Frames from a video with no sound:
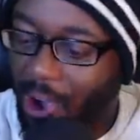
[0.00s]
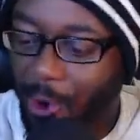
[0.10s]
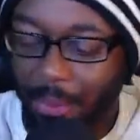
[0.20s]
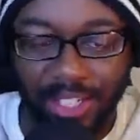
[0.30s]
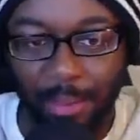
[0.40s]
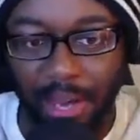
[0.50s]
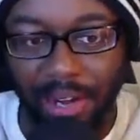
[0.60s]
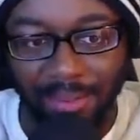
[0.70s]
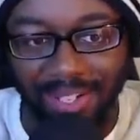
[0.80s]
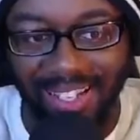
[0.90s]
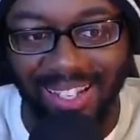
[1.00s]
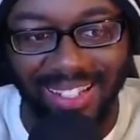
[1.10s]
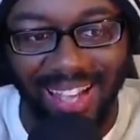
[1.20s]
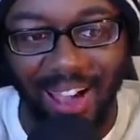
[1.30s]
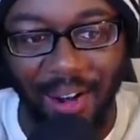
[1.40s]
hope it gets better.
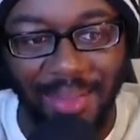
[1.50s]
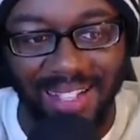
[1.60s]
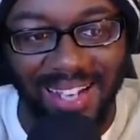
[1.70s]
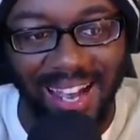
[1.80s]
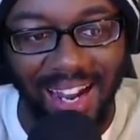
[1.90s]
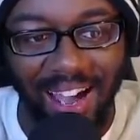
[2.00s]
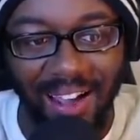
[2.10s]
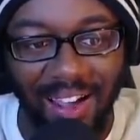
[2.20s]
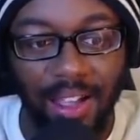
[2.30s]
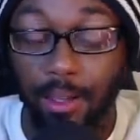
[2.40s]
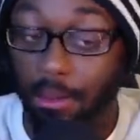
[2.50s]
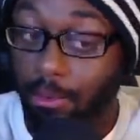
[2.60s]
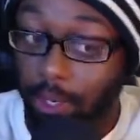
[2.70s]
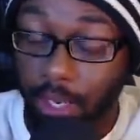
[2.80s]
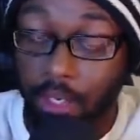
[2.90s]
I hope that's not
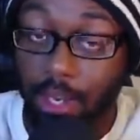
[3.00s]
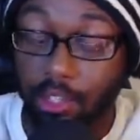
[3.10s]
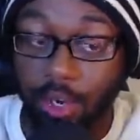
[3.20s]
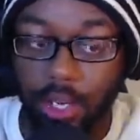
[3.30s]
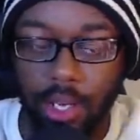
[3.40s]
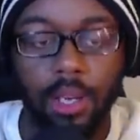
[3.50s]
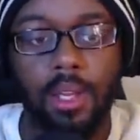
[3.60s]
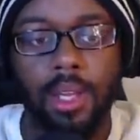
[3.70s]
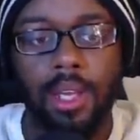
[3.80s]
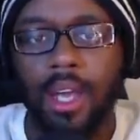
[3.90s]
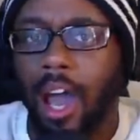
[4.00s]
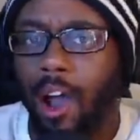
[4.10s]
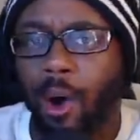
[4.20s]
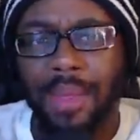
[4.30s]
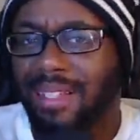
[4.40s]
okay. Now straight up, I
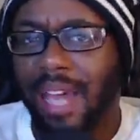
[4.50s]
hope that's not